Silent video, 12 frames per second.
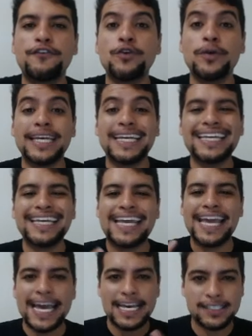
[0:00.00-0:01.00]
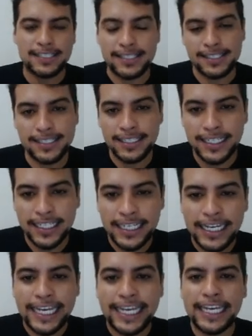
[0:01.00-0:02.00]
you can guess
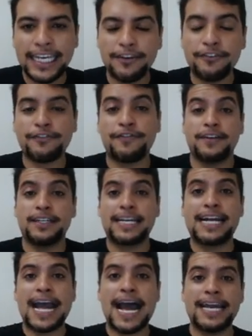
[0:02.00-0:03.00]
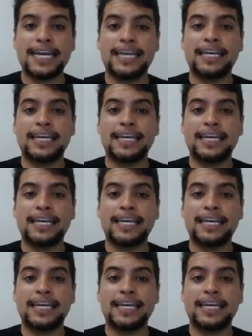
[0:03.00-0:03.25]
if Kai